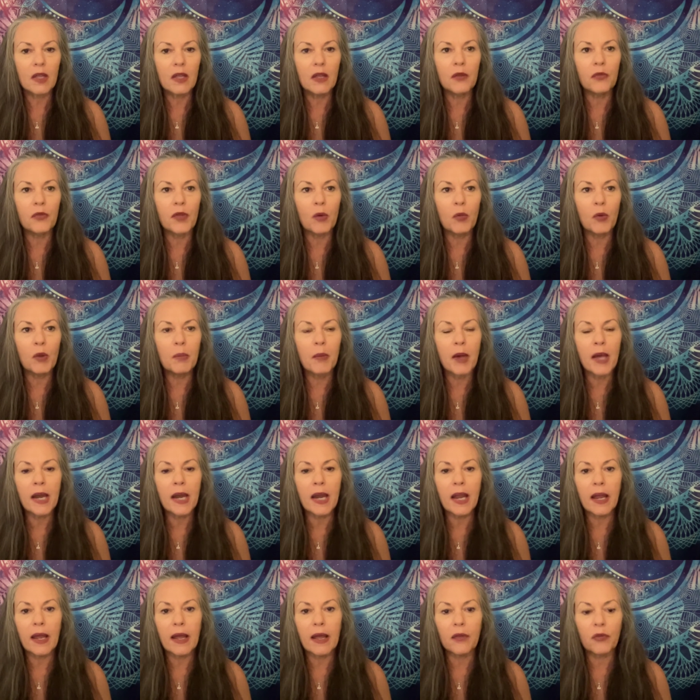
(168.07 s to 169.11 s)
is that we
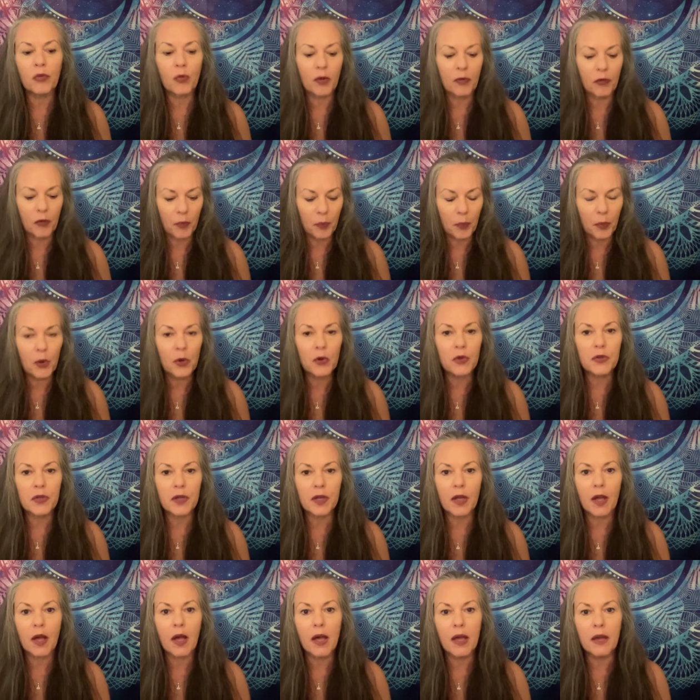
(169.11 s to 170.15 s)
might ask if a
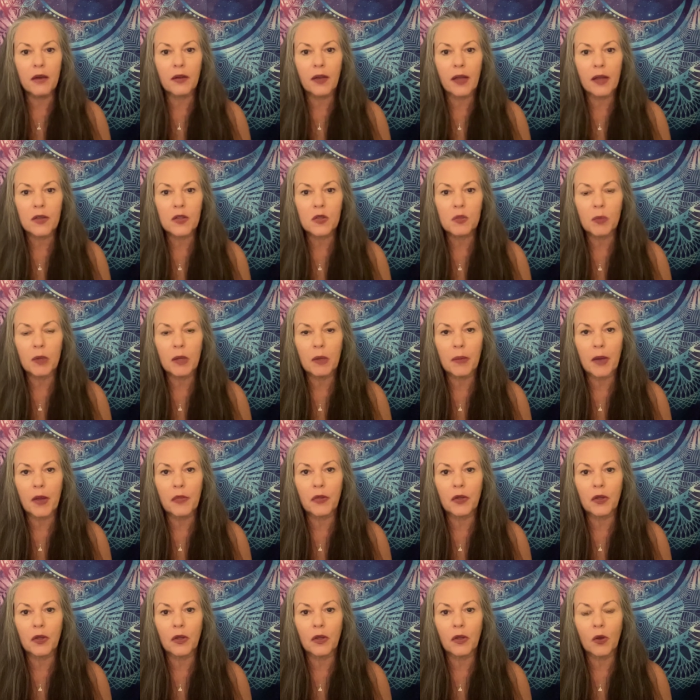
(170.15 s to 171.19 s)
person contacts me about
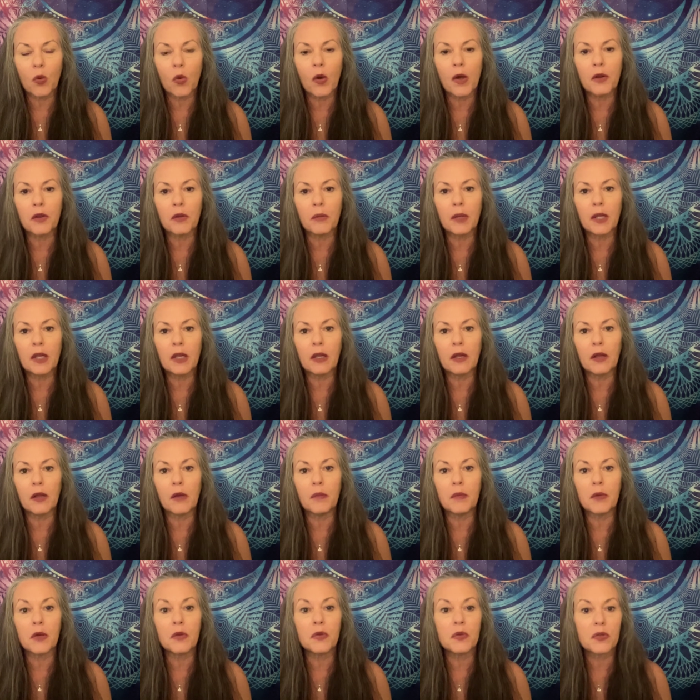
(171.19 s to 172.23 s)
the quantum healing
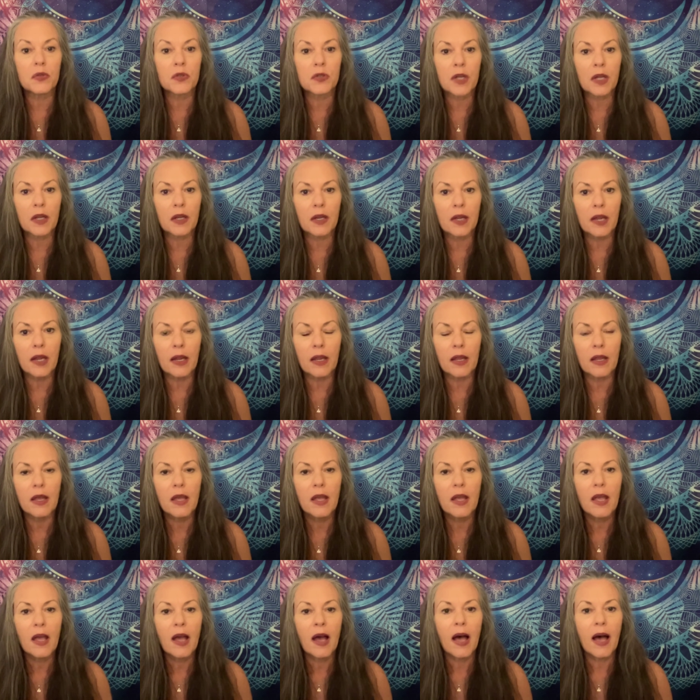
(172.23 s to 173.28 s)
hypnosis technique.
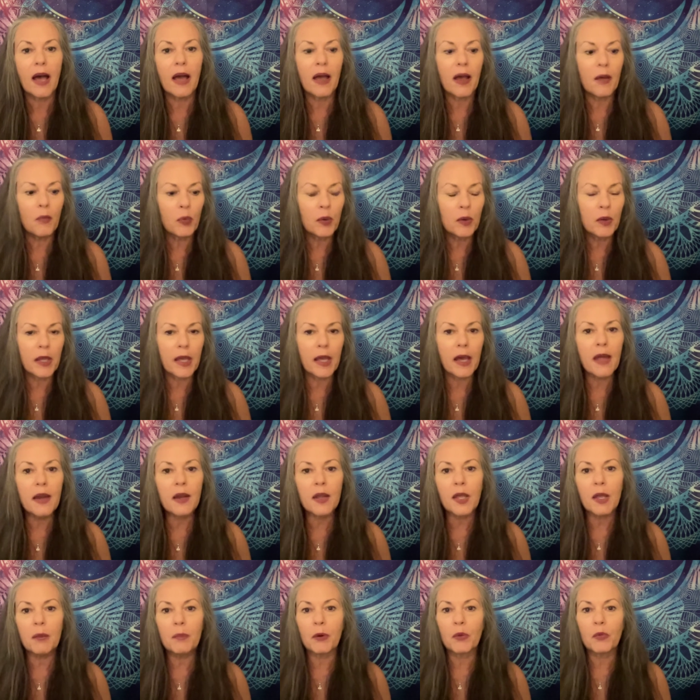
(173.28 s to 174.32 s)
Uh, we kind of
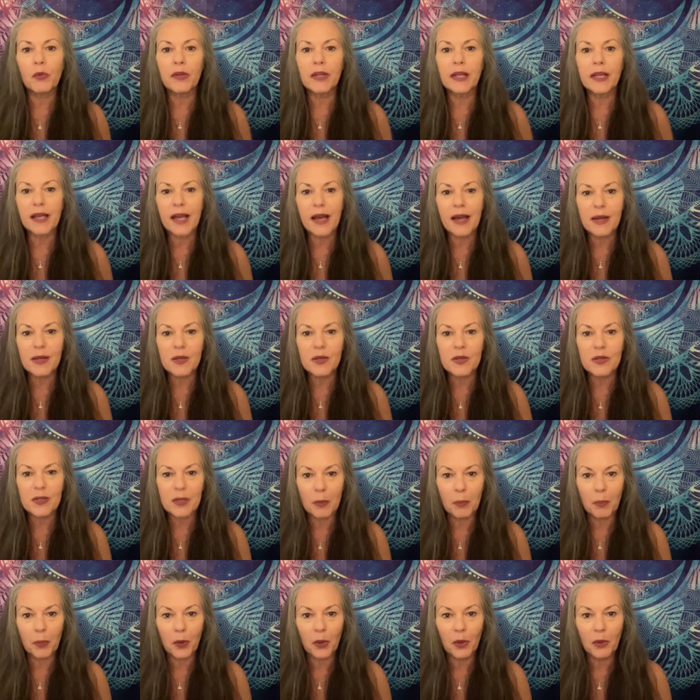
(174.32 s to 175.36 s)
keep it really kind of
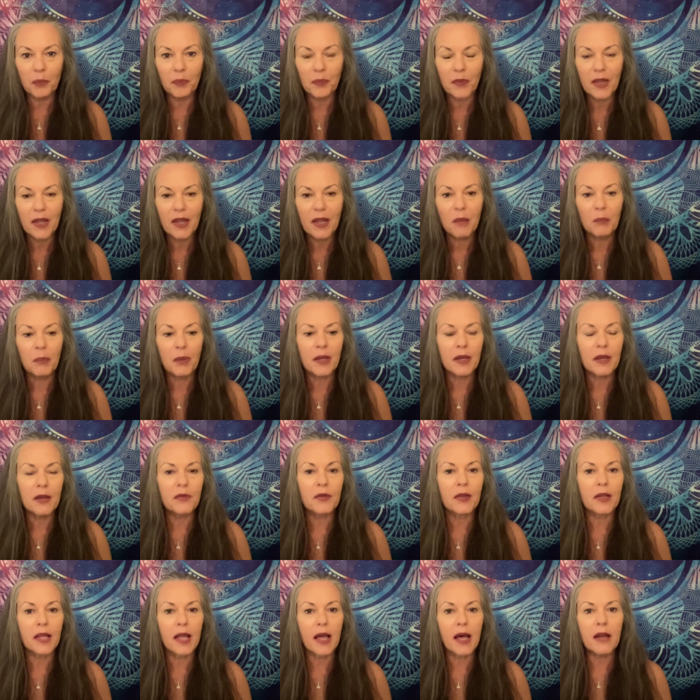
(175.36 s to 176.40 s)
simple because
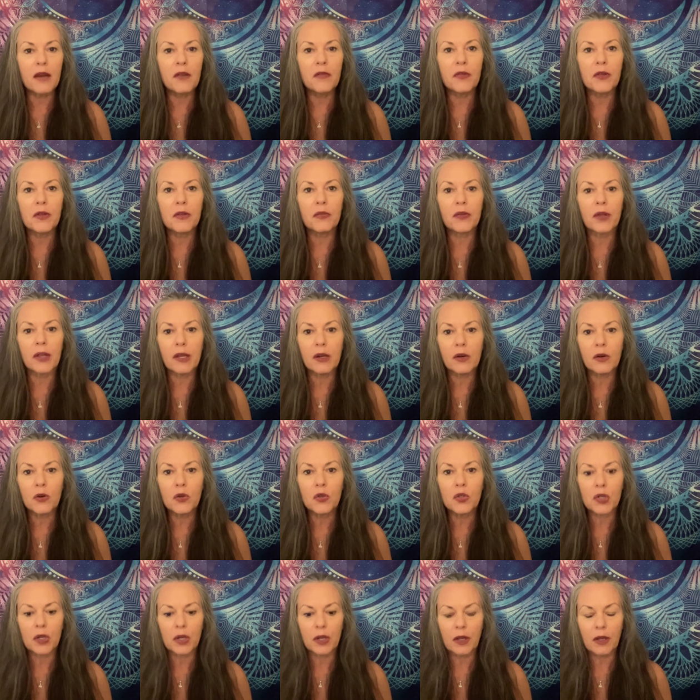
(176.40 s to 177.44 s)
a lot of this
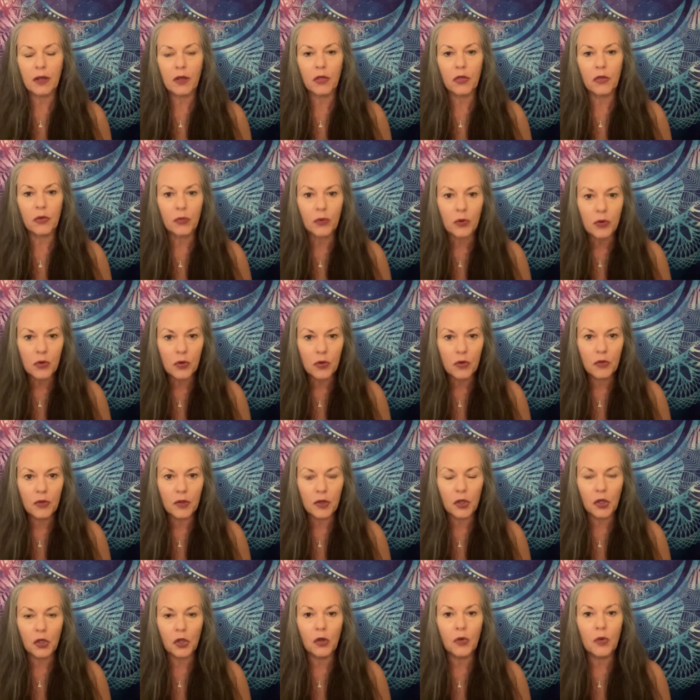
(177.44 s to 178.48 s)
energy through the
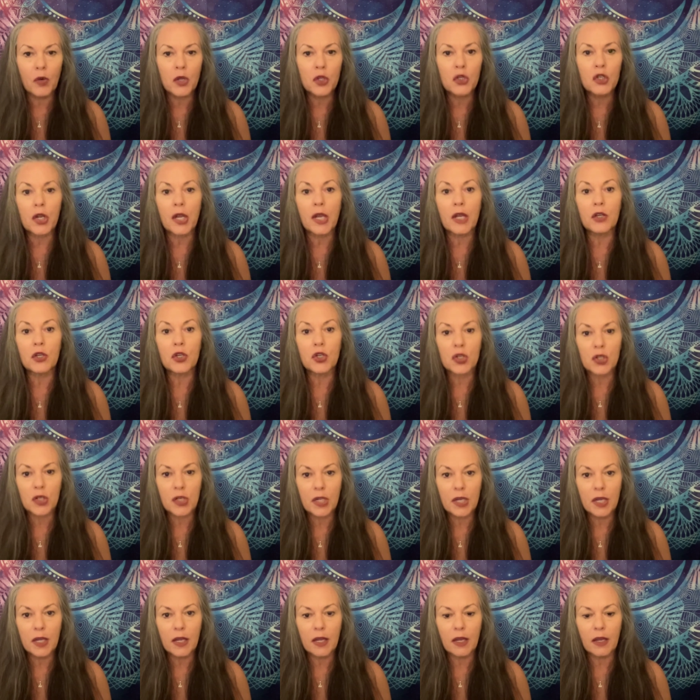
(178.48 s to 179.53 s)

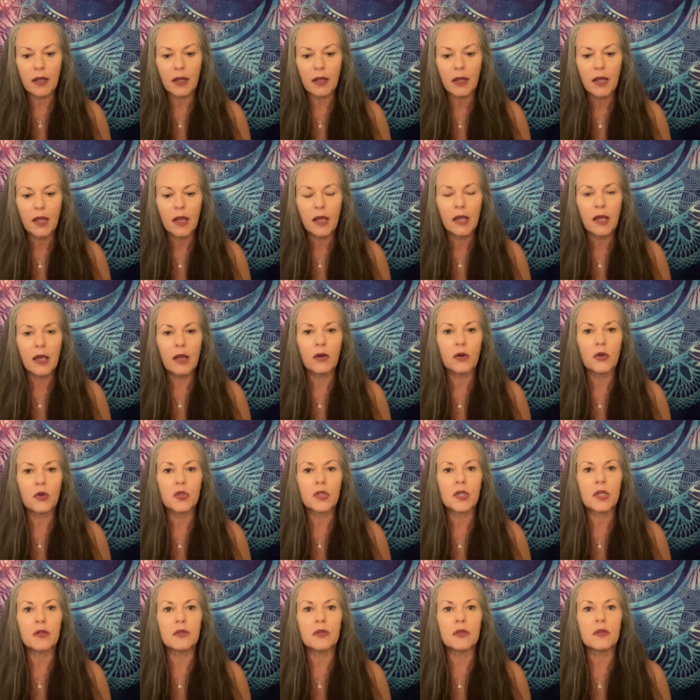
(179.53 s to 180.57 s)
QHHT
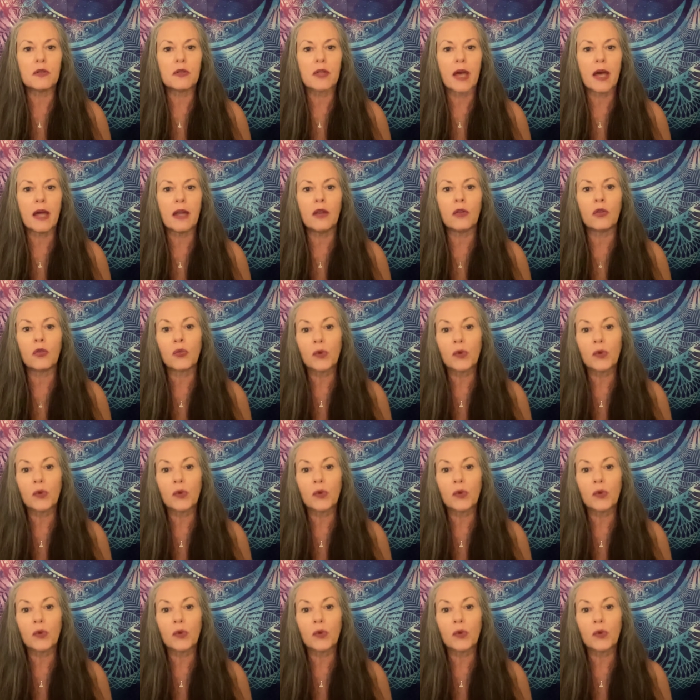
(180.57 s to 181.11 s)
energies is that it's